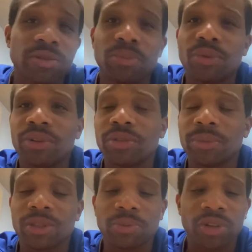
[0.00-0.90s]
of
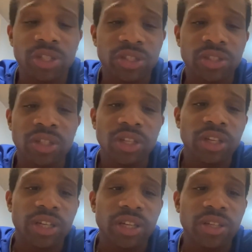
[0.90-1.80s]
boredom and depression,
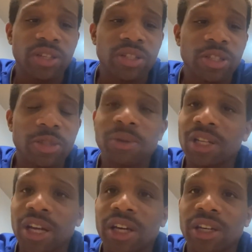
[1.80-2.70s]
it's
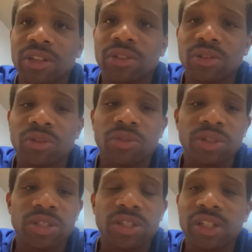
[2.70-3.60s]
been high, you know,
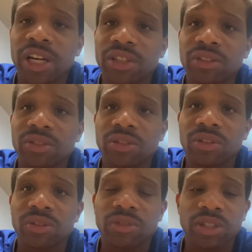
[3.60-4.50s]
according to the doctor. You
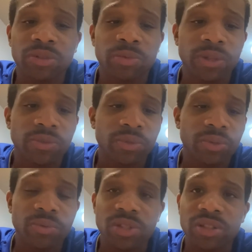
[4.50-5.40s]
know, Dr.
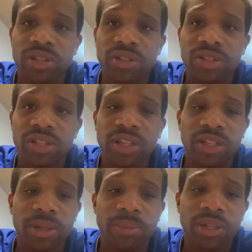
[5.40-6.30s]
Redfield was
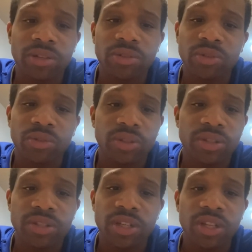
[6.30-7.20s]
understating that, man. You know,
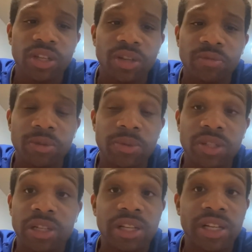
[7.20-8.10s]
it's, we've
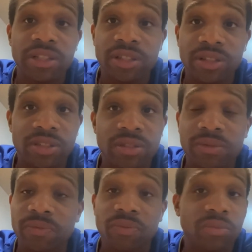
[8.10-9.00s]
seen a lot of
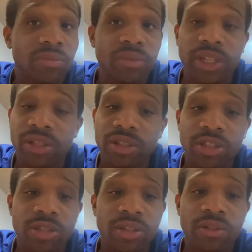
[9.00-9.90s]
deaths
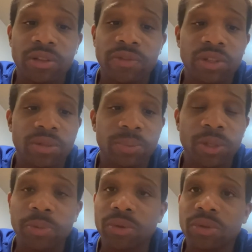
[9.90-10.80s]
of young
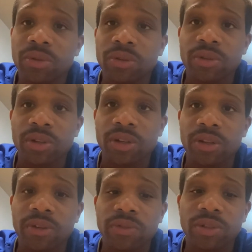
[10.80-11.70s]
people
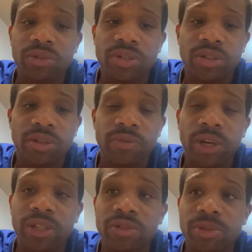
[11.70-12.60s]
of those
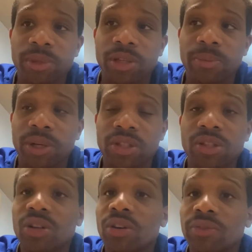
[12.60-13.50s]
factors, man, compared
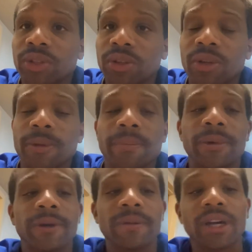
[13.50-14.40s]
to the COVID.
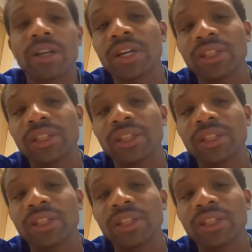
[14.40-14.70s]
But I